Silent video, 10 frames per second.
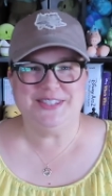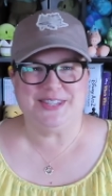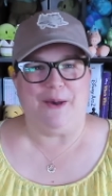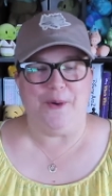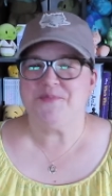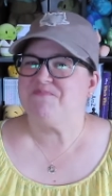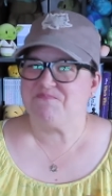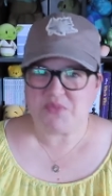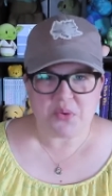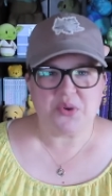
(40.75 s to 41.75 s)
so
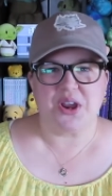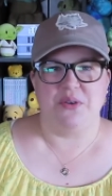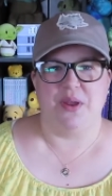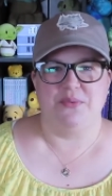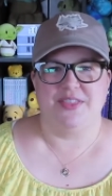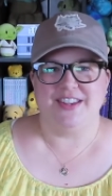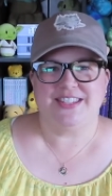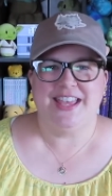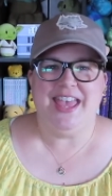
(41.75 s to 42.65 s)
we're gonna run with it.